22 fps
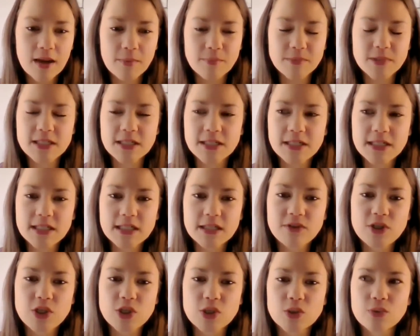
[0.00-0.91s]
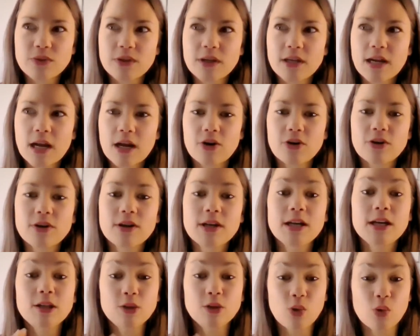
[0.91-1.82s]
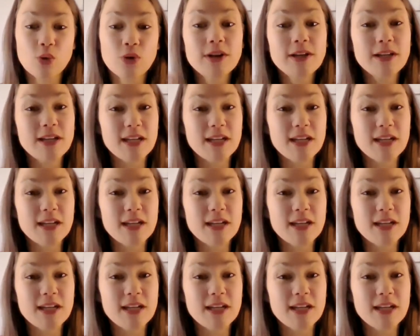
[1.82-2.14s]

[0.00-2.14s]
studies have shown that our caloric